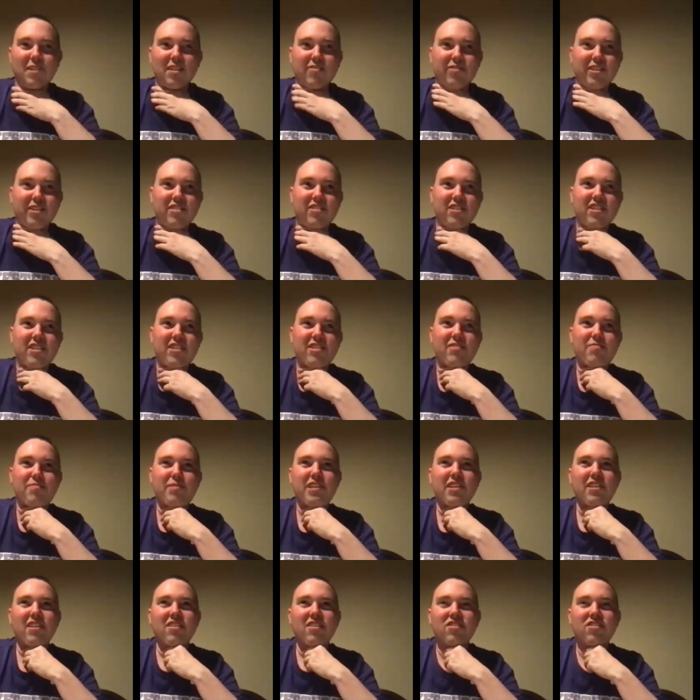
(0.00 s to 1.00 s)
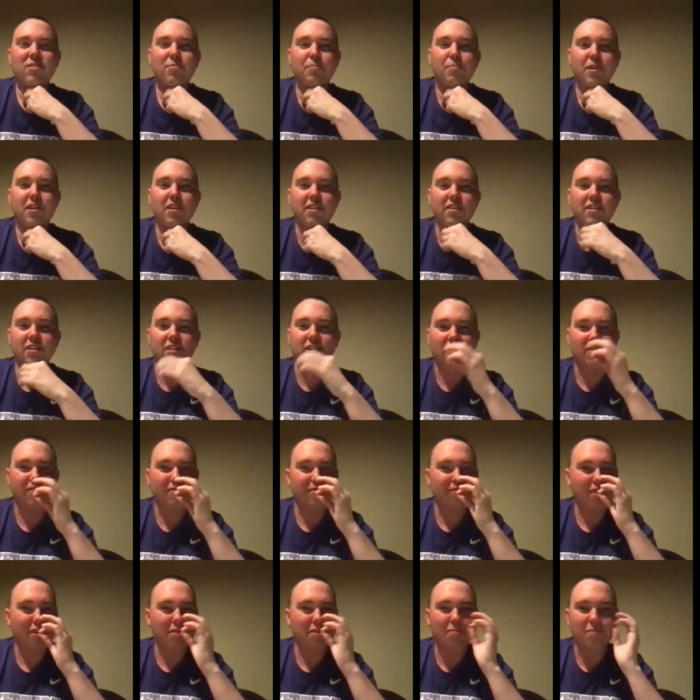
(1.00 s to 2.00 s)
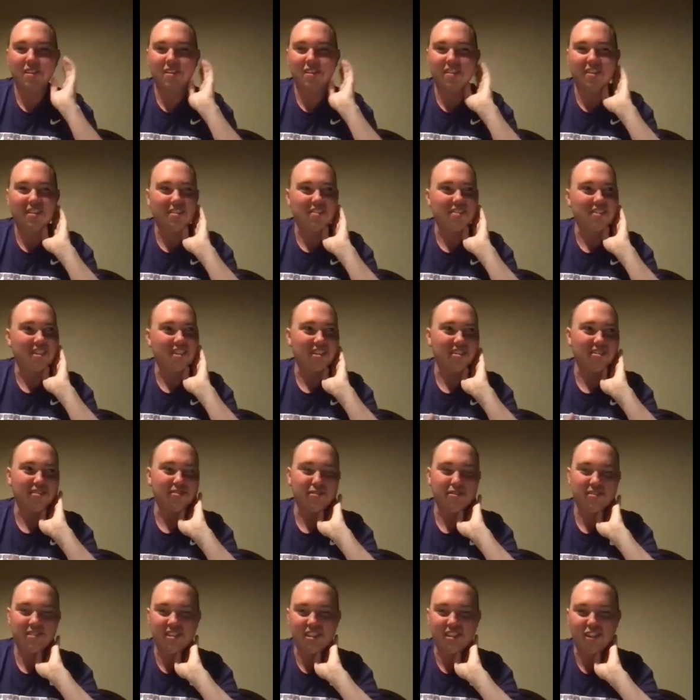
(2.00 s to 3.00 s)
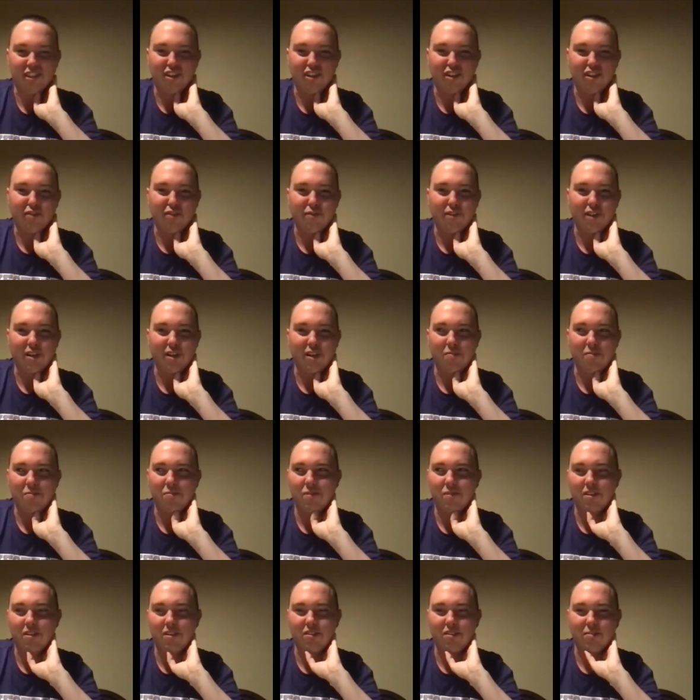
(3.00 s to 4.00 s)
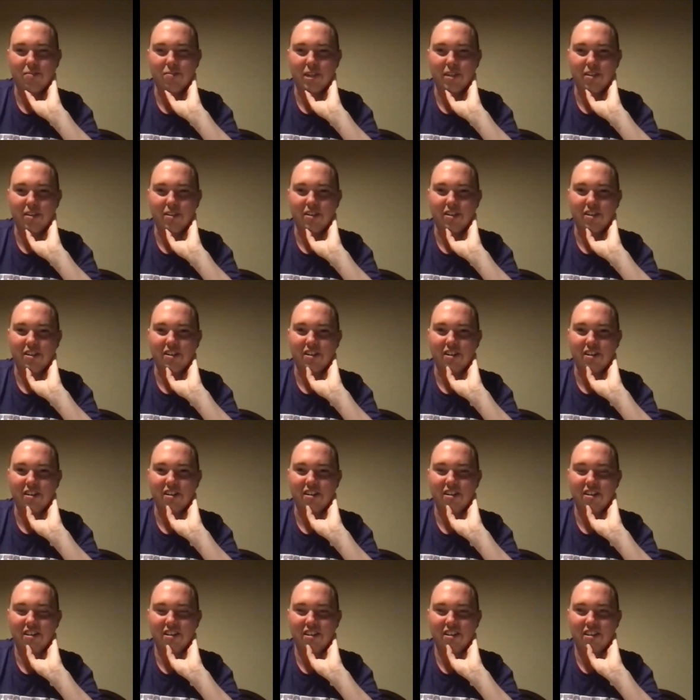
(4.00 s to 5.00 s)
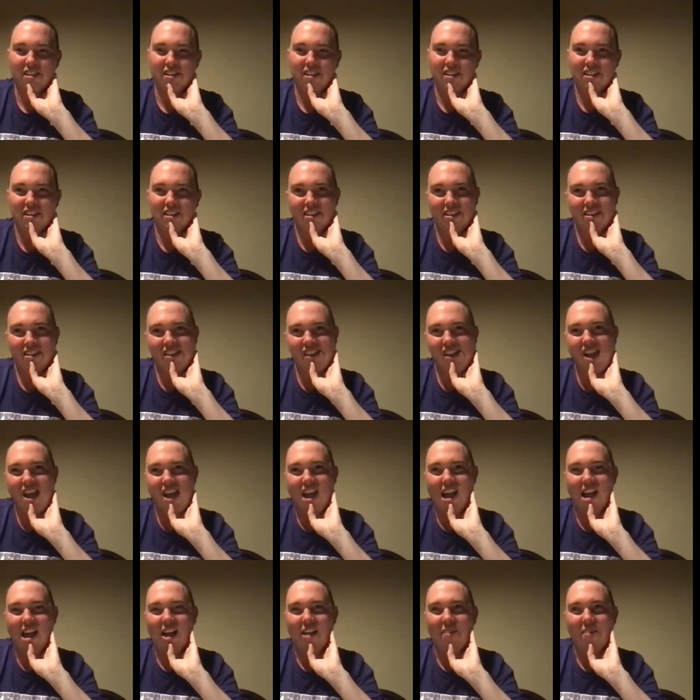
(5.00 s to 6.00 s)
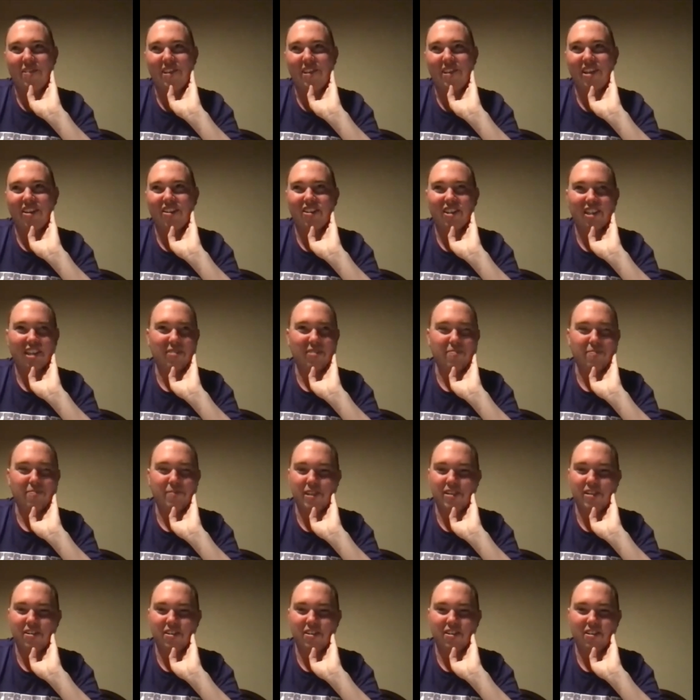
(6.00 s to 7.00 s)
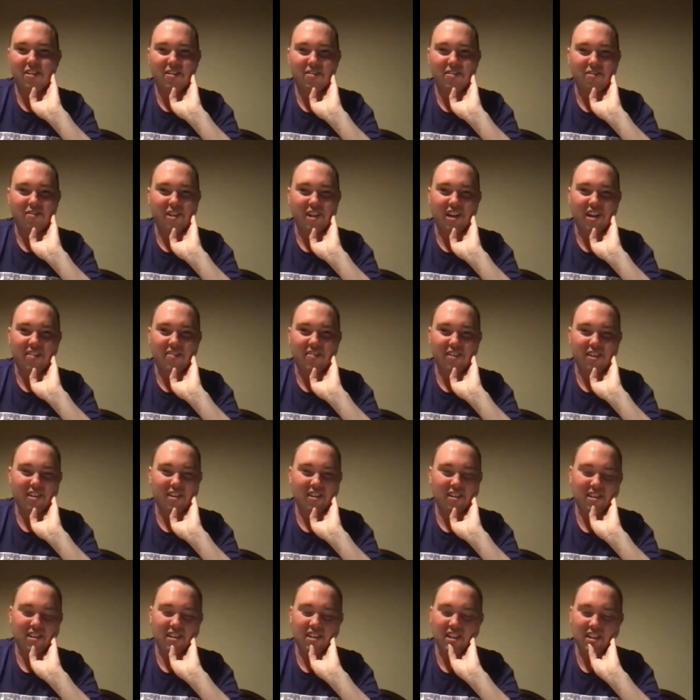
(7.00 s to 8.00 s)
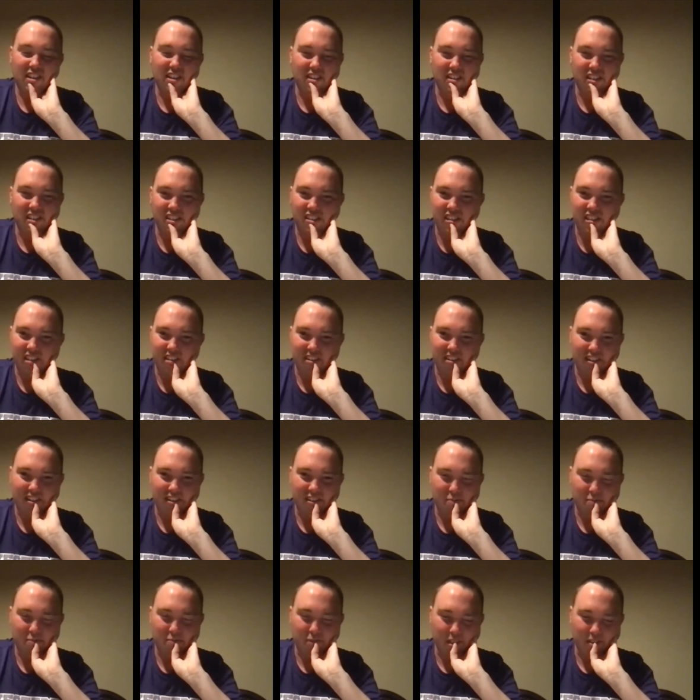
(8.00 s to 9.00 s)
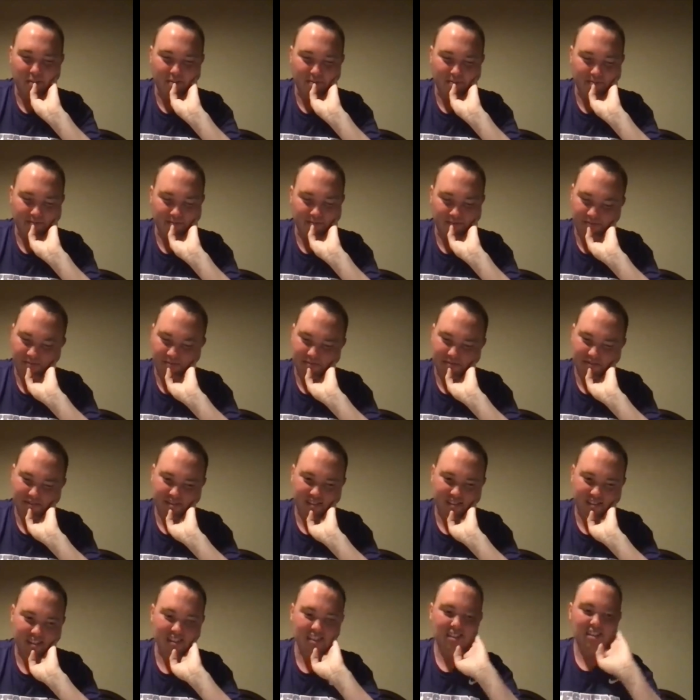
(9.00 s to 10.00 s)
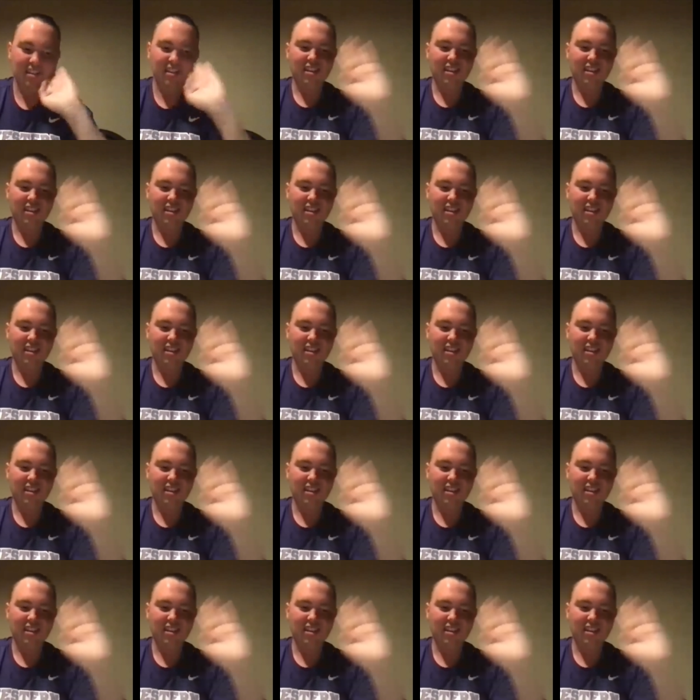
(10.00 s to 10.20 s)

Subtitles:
But yeah, I'm definitely trying to be less dependent on vaping, because I have, vape. It's in my car. I mean, I'll get beer, whatever, and cigarettes, but